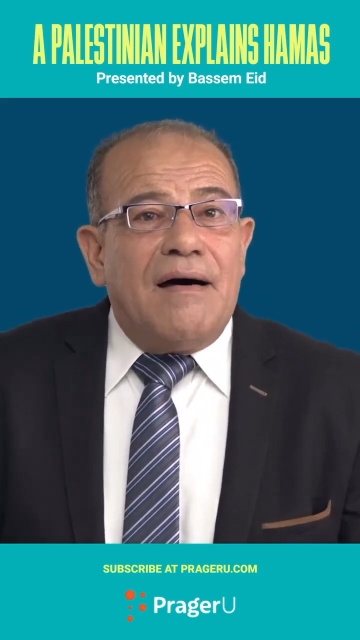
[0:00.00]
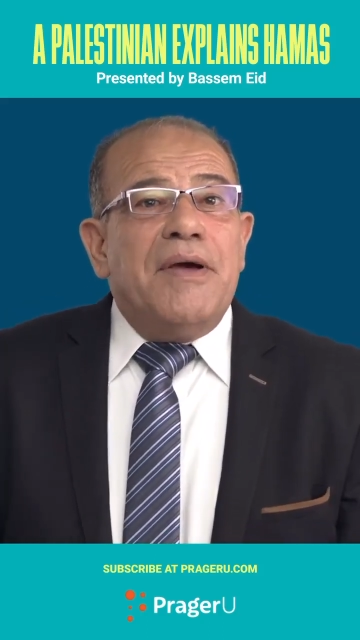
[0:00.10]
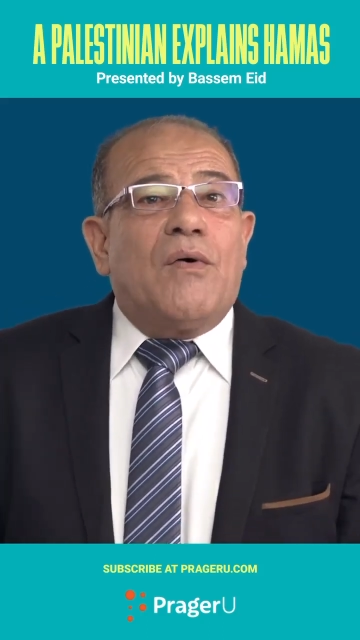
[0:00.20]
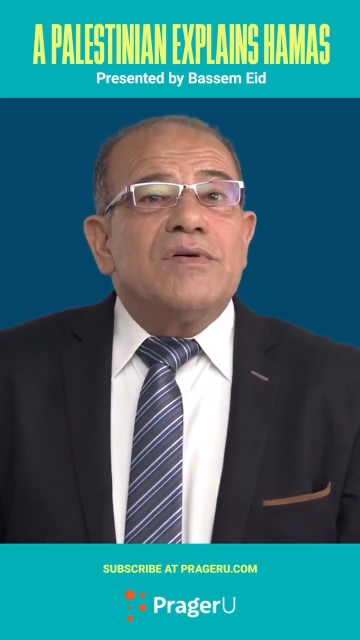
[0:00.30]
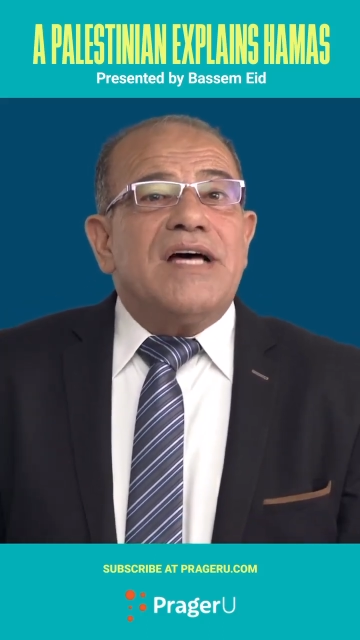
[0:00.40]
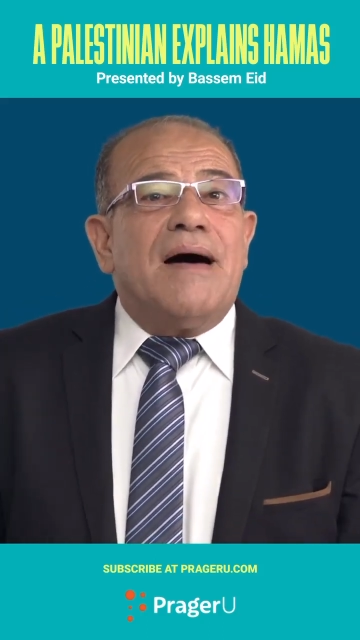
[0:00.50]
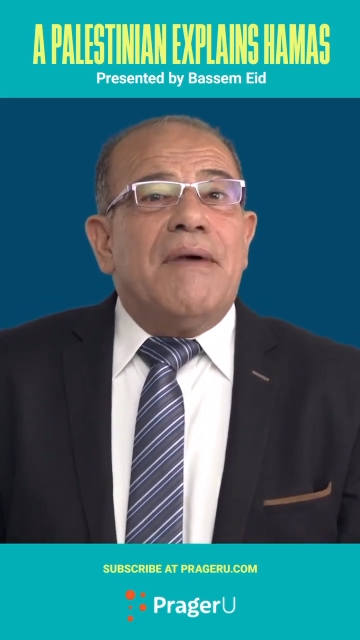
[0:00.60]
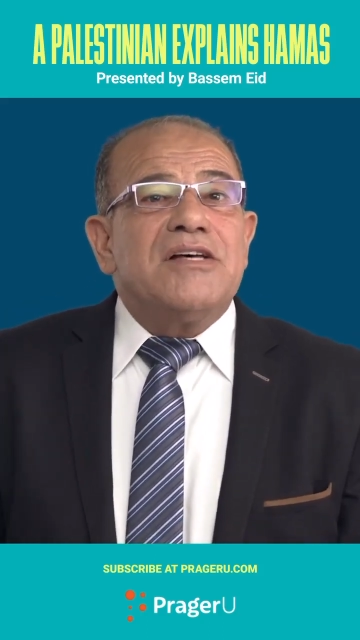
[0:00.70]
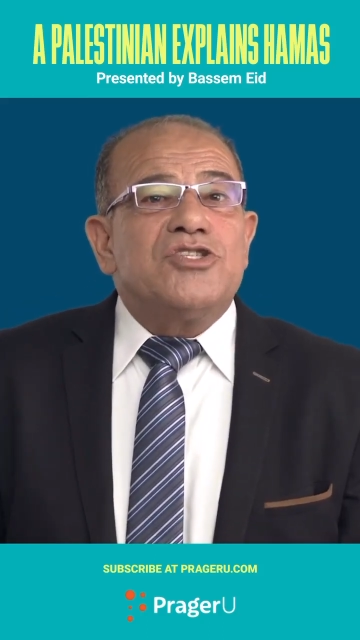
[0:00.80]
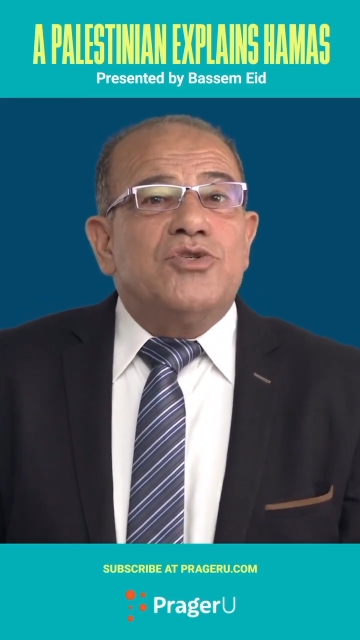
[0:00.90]
because
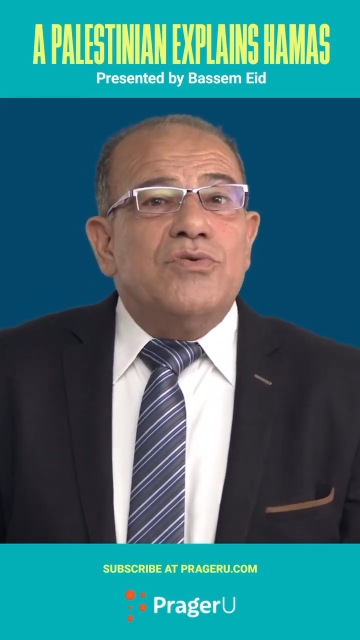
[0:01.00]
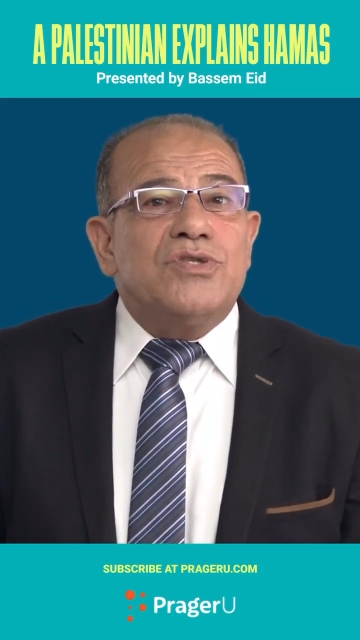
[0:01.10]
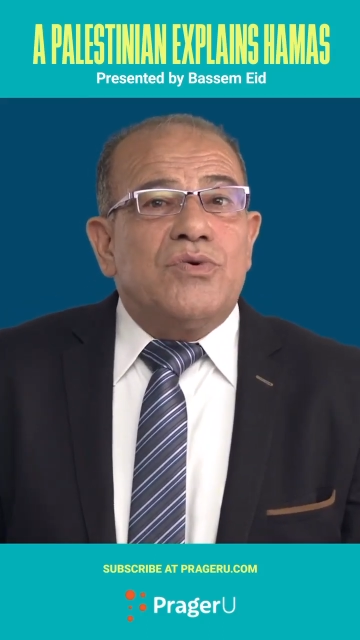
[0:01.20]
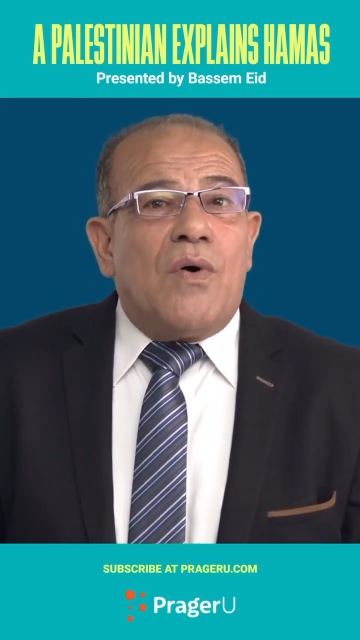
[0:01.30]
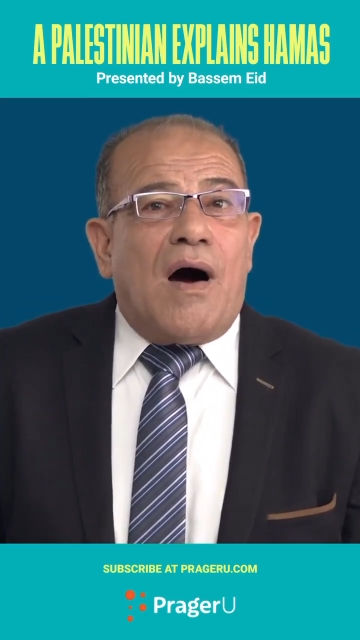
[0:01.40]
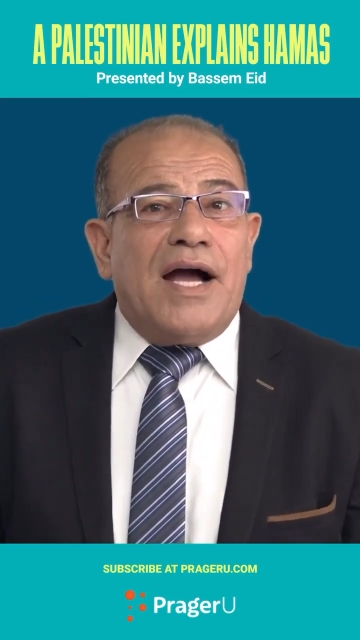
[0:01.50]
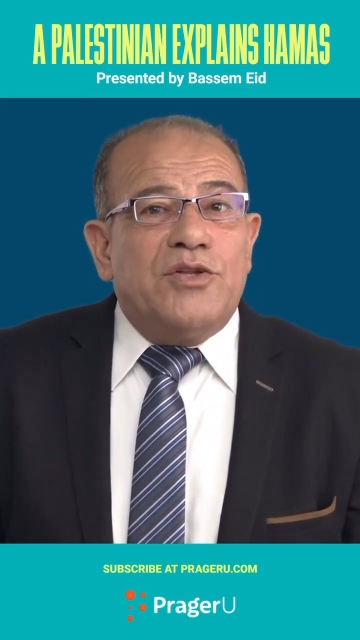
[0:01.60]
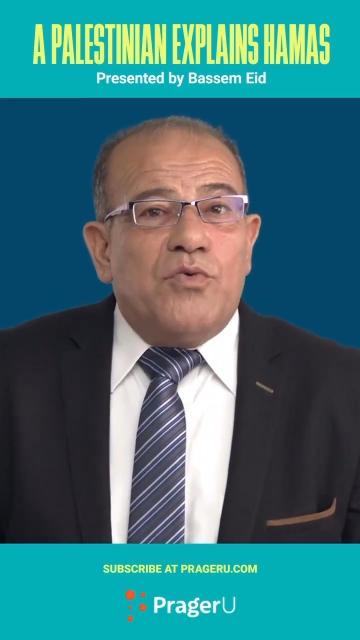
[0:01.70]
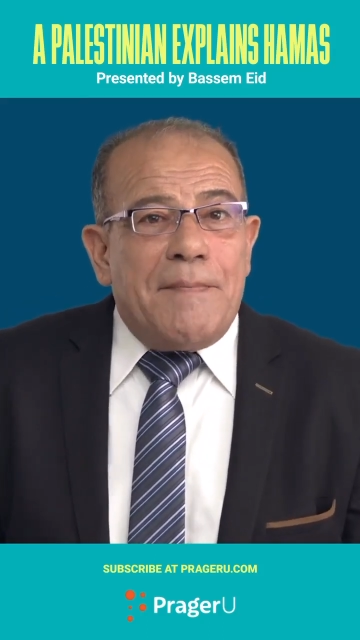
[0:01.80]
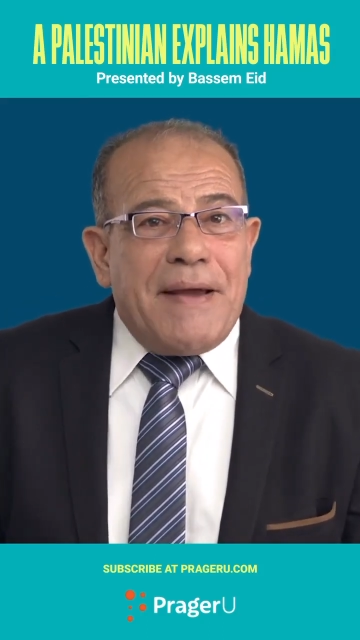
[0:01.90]
Hamas chose to hide
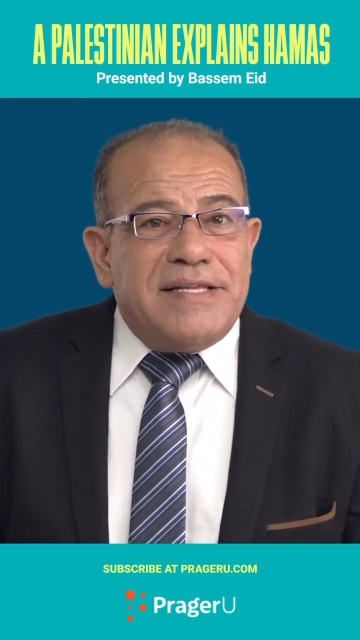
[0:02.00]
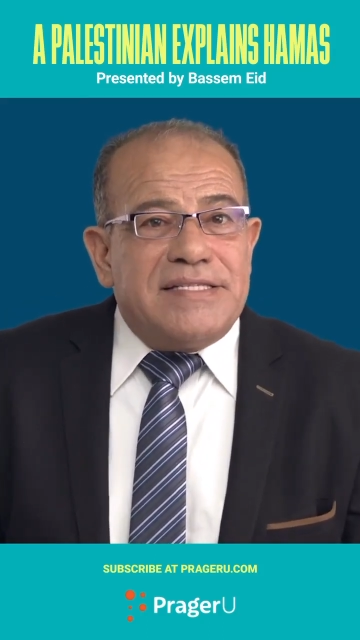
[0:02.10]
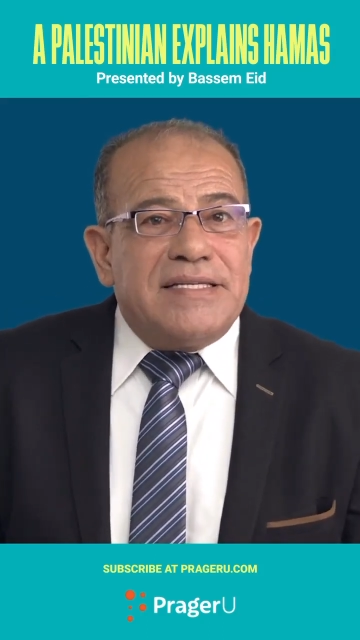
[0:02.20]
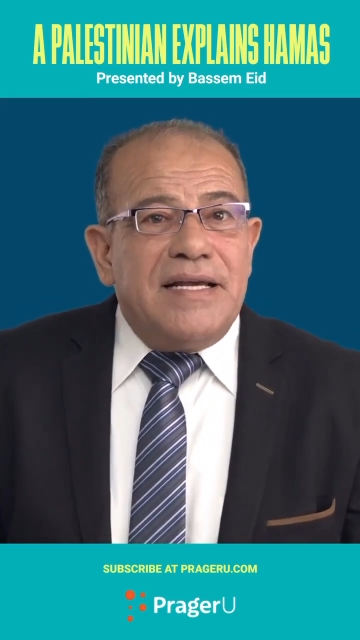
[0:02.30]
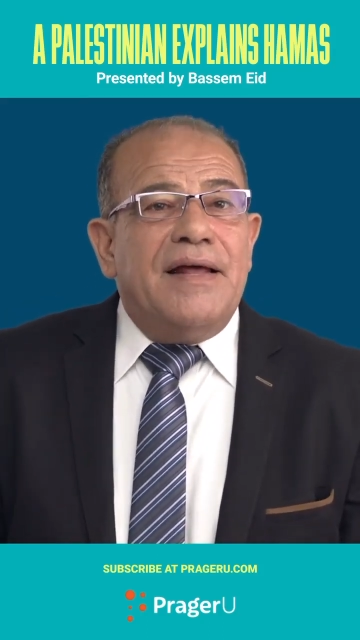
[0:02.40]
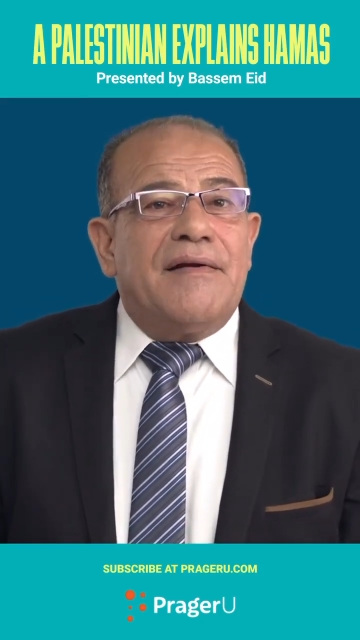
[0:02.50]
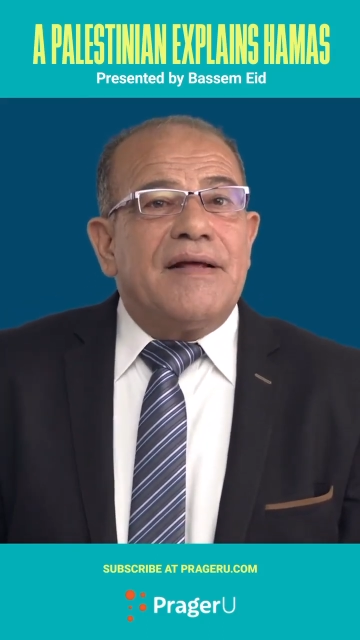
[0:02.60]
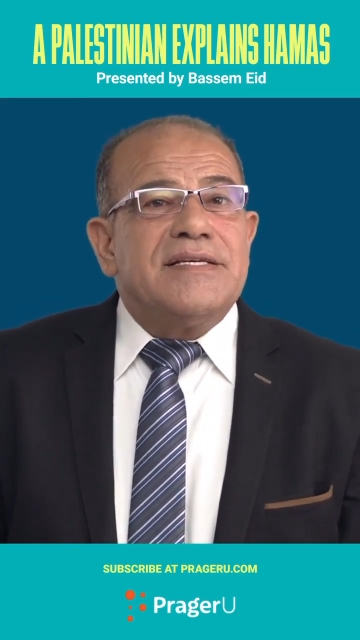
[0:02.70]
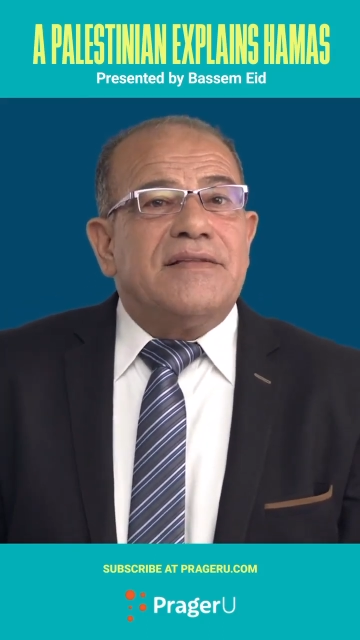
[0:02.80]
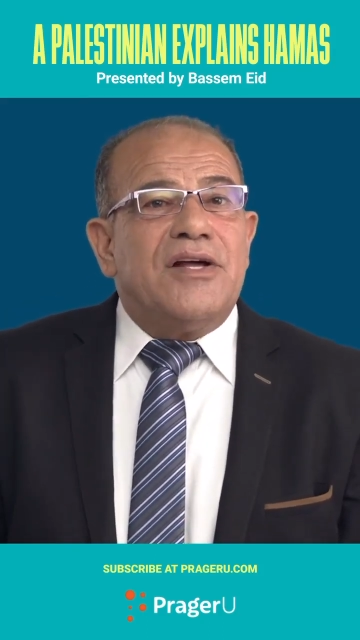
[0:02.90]
weapons in
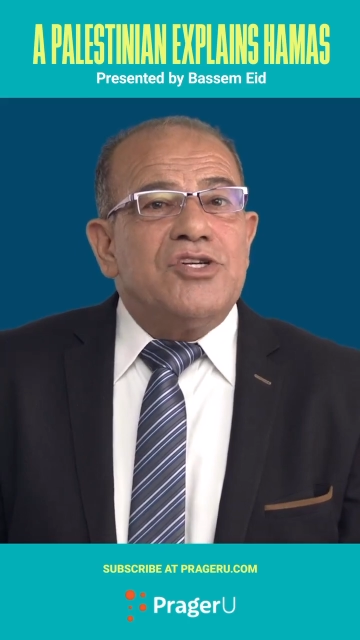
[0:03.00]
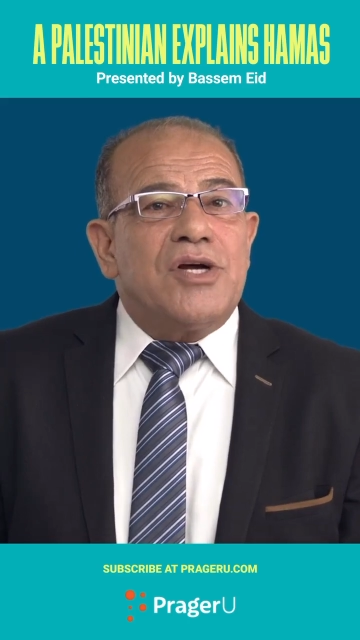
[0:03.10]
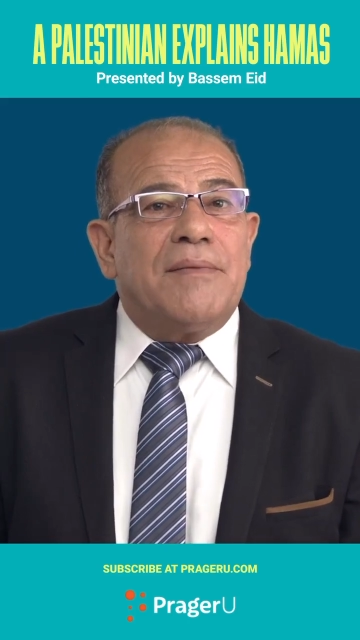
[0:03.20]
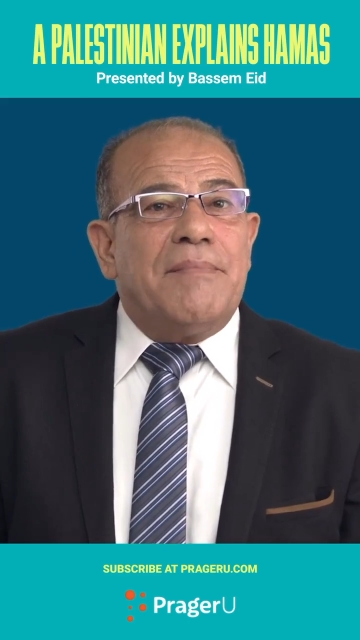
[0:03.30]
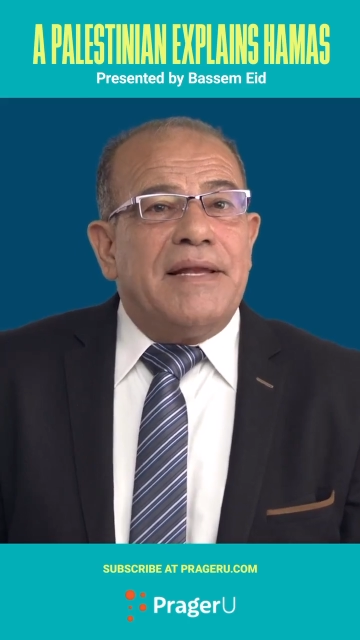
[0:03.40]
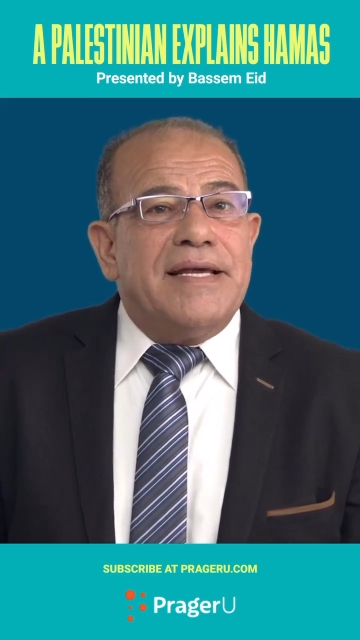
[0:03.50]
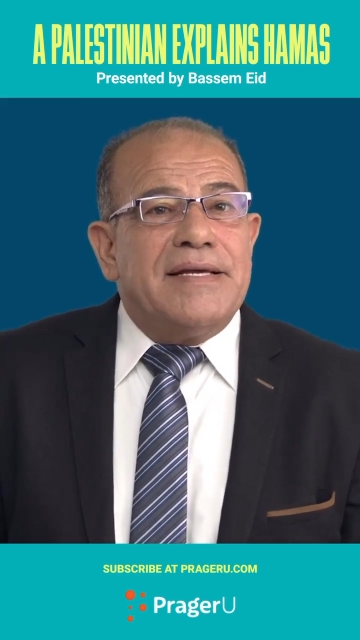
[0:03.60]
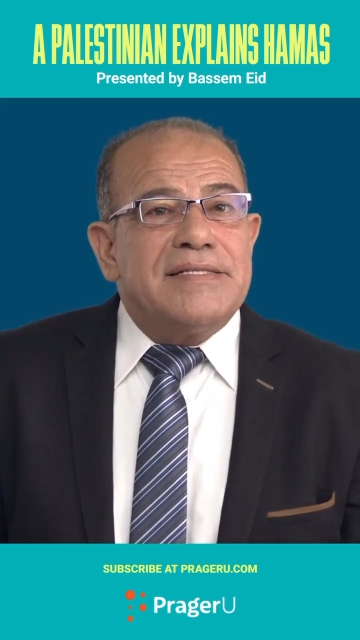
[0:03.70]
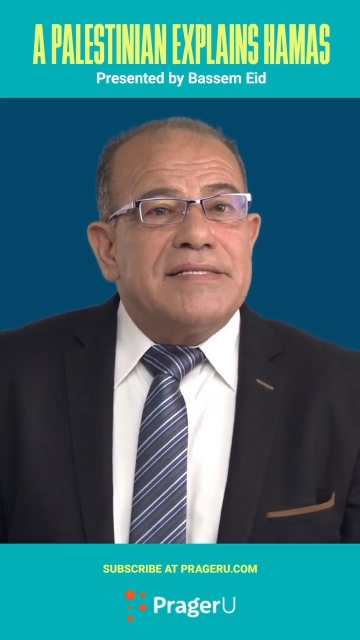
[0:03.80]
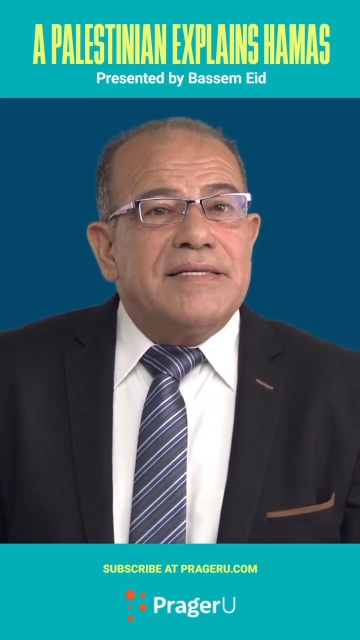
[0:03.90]
residential
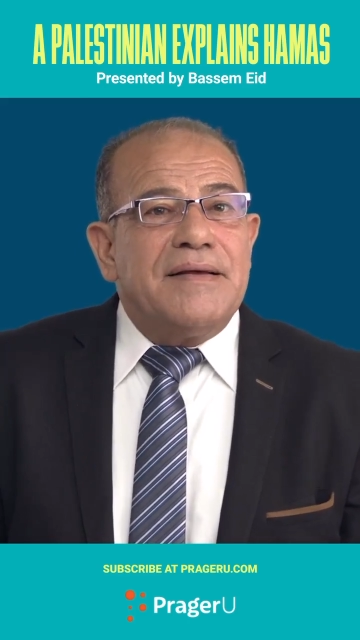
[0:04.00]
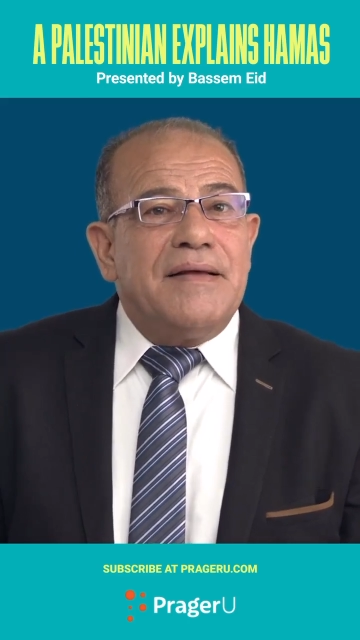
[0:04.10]
buildings.